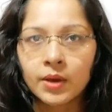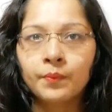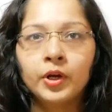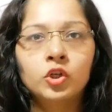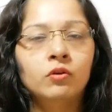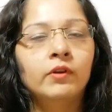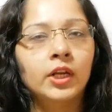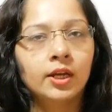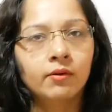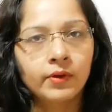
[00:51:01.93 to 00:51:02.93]
Temperature
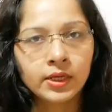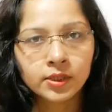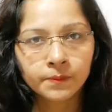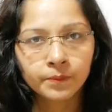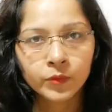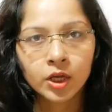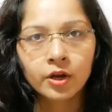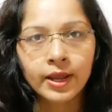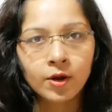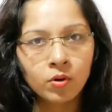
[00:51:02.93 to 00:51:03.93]
will increase,
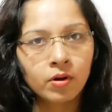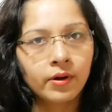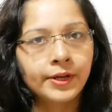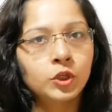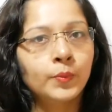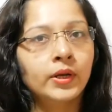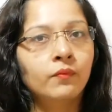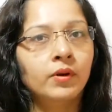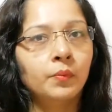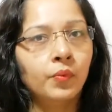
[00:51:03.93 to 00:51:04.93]
regular
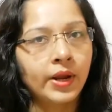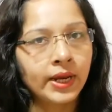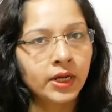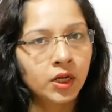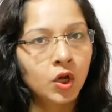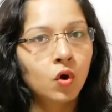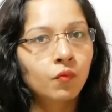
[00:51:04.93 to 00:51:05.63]
arrangement will break,